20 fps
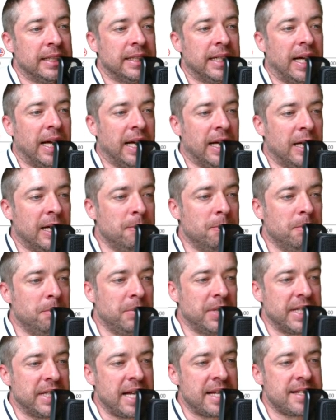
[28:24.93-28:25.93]

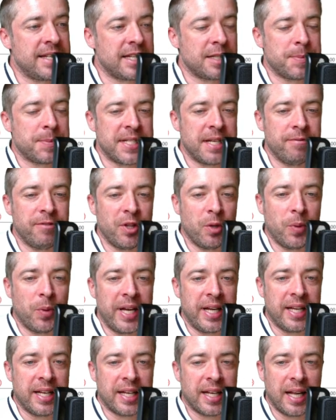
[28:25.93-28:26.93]
But yeah, 6% for the
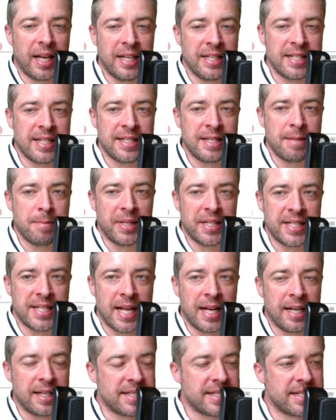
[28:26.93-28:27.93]
week. It's as simple as
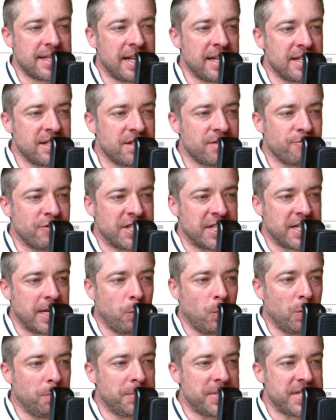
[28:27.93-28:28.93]
that. That's
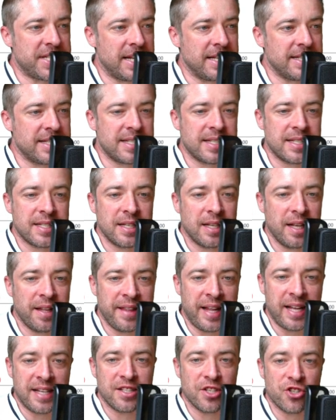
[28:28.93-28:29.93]
risking 1%.
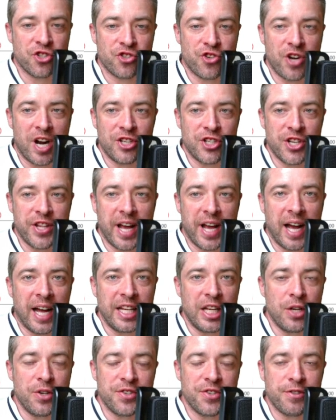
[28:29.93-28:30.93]
That's the strategy that I
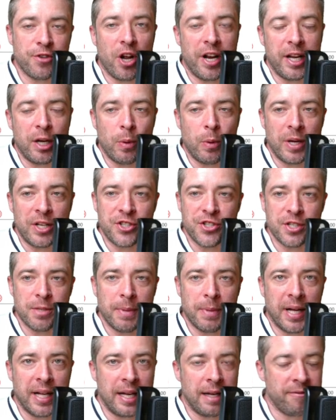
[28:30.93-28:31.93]
use. If you've got any questions
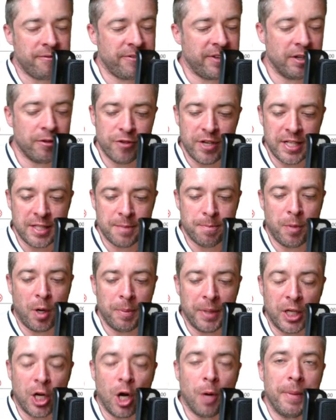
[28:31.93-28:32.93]
about it, feel free to
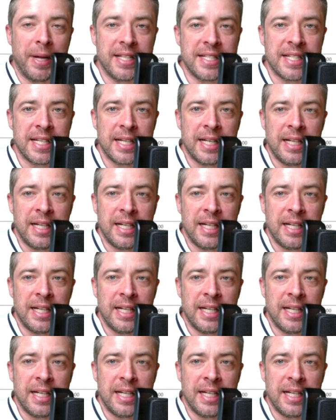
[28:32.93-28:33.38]
pop a comment.